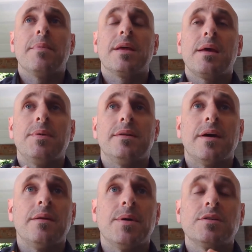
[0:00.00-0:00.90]
It can be a
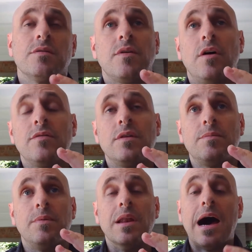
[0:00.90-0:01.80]
database of
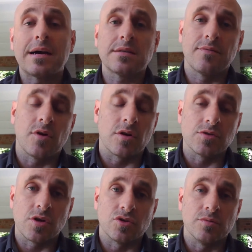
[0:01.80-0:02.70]
likes they've got
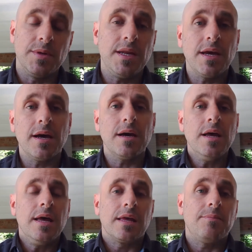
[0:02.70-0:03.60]
on social media.
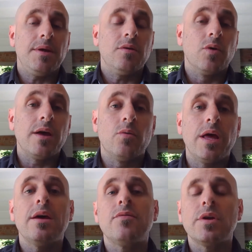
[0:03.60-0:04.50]
It can be
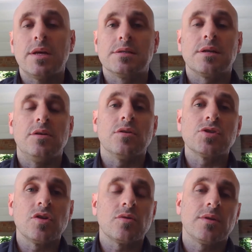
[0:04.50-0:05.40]
wherever it is.
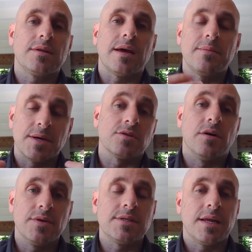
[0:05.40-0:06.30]
Start with the database,
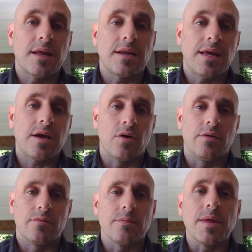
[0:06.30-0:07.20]
obviously, and get
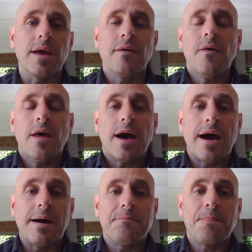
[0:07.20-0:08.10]
going from there.
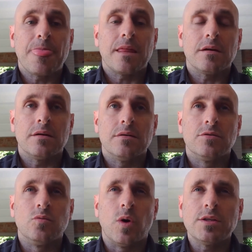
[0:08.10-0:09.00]

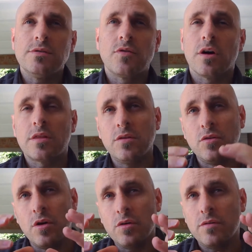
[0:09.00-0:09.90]
Once you've got the